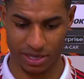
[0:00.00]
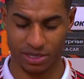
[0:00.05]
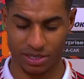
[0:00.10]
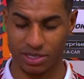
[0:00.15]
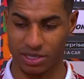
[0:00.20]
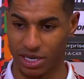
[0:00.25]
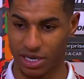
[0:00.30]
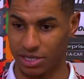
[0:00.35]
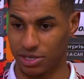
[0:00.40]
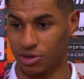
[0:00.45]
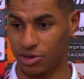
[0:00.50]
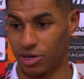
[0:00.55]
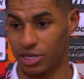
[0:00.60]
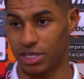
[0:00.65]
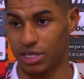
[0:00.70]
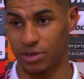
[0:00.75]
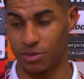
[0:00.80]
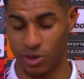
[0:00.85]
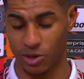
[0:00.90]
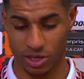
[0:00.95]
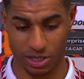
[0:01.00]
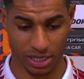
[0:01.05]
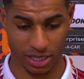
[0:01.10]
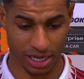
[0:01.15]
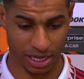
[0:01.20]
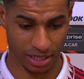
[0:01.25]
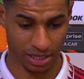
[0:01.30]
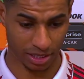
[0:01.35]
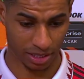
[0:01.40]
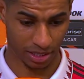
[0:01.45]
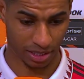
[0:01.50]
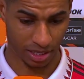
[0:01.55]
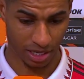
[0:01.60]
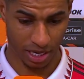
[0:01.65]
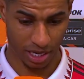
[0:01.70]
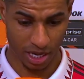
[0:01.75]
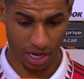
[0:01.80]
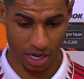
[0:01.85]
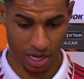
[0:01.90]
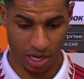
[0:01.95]
As good as he works hard and,
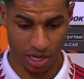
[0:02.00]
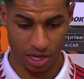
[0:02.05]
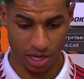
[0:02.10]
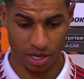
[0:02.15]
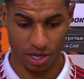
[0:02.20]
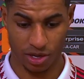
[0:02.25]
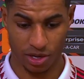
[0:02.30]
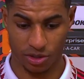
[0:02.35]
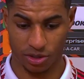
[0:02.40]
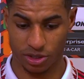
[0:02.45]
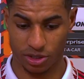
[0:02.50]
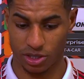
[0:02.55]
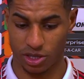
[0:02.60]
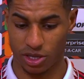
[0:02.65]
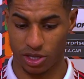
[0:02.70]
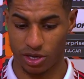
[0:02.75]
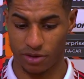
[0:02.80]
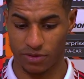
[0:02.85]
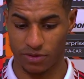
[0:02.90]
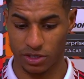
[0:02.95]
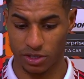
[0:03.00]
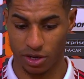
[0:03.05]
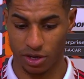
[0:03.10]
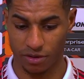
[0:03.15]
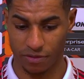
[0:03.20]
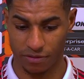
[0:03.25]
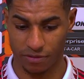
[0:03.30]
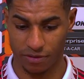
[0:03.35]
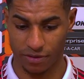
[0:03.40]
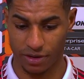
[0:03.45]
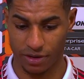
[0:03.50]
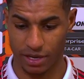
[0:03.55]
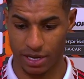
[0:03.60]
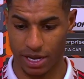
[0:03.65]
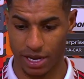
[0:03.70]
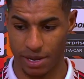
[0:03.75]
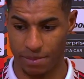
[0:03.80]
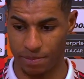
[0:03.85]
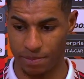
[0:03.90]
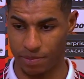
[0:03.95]
you know, does all the other stuff,
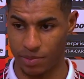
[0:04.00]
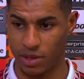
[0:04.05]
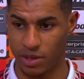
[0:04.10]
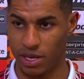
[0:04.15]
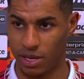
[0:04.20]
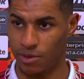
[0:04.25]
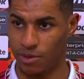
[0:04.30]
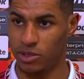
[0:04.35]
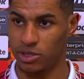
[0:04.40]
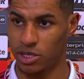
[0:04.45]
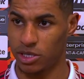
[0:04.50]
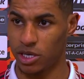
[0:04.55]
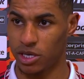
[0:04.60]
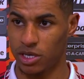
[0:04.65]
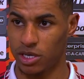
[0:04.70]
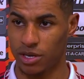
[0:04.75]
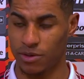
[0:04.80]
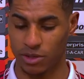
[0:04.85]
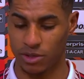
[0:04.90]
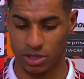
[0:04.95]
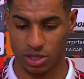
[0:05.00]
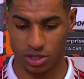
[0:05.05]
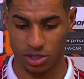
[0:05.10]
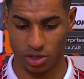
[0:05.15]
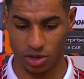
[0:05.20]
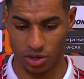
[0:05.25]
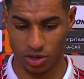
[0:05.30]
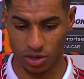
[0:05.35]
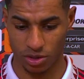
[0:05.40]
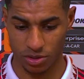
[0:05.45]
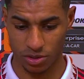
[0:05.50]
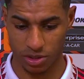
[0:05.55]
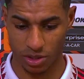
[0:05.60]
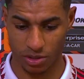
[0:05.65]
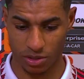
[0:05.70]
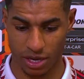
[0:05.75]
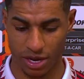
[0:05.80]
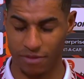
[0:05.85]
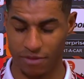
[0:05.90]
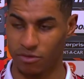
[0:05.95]
he wants to score goals.
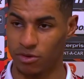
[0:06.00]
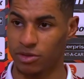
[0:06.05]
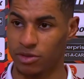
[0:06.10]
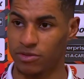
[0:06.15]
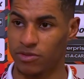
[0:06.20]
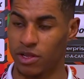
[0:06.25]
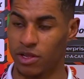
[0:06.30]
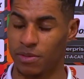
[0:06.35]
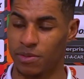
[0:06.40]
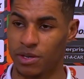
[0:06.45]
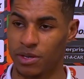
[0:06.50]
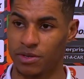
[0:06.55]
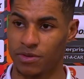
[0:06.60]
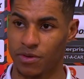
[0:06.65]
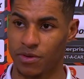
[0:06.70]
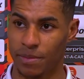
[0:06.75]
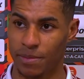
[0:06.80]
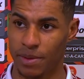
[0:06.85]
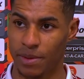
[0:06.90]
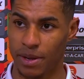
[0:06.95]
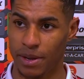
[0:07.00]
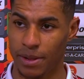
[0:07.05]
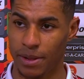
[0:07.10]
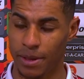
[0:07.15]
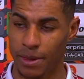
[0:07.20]
So yeah, everyone's really pleased for him.